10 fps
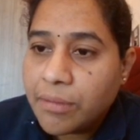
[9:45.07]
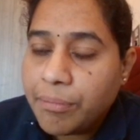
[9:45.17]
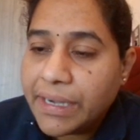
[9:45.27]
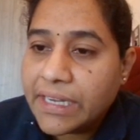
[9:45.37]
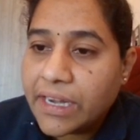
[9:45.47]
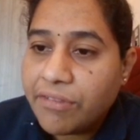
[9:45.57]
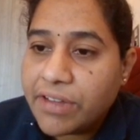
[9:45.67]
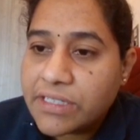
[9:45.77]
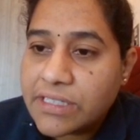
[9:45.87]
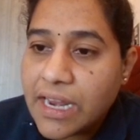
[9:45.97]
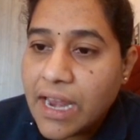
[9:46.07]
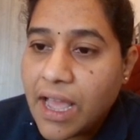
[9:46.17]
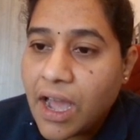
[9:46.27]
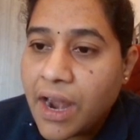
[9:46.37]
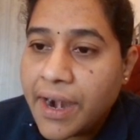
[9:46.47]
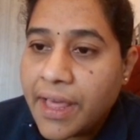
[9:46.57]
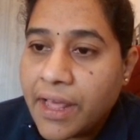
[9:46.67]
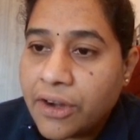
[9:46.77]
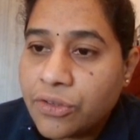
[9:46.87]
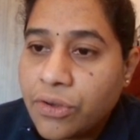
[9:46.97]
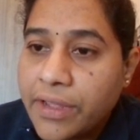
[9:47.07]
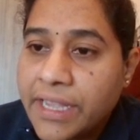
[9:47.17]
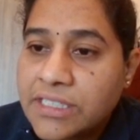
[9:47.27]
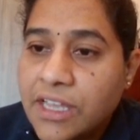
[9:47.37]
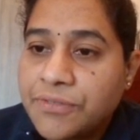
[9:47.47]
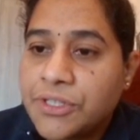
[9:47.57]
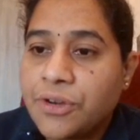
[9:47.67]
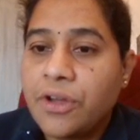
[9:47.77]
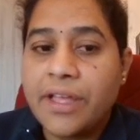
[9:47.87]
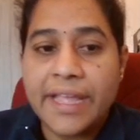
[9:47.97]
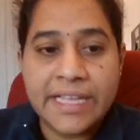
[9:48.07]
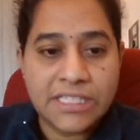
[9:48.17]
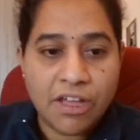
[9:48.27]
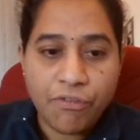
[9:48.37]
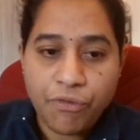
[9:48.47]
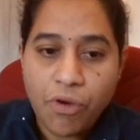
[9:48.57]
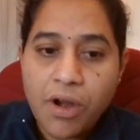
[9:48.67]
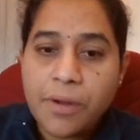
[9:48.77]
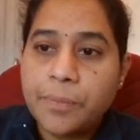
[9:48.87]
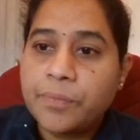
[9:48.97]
bit reversal order. So x of 0, x of 4,